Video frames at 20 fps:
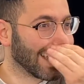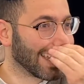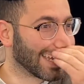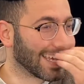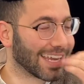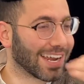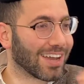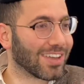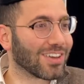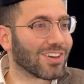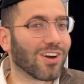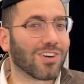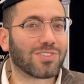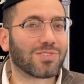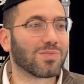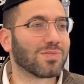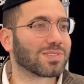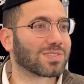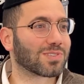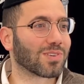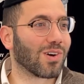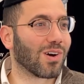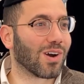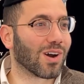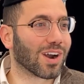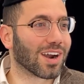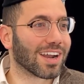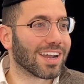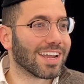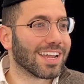You know, you go to a
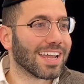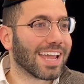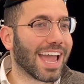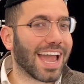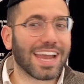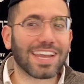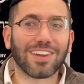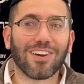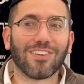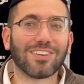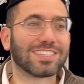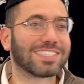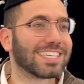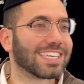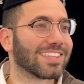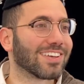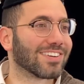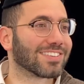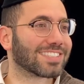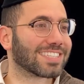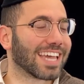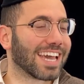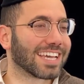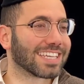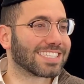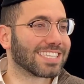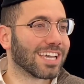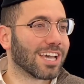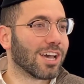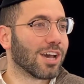store and you always see those
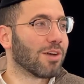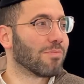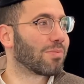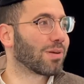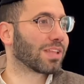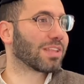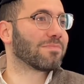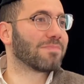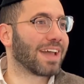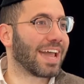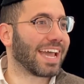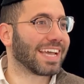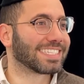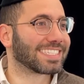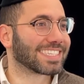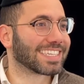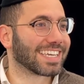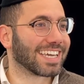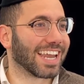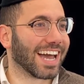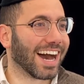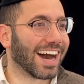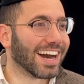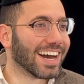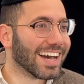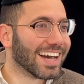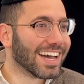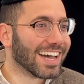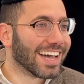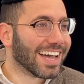things. Put on the mask, you
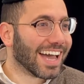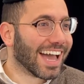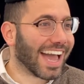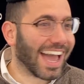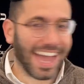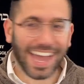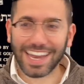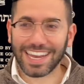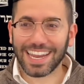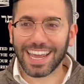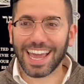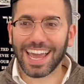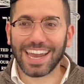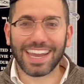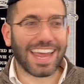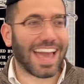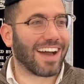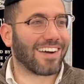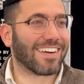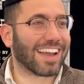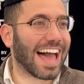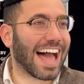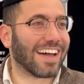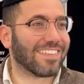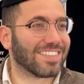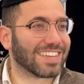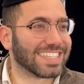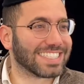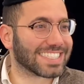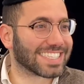know, and and now what
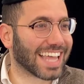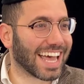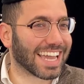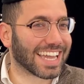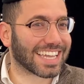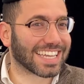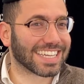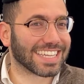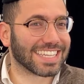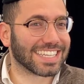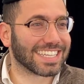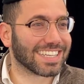happens? Like,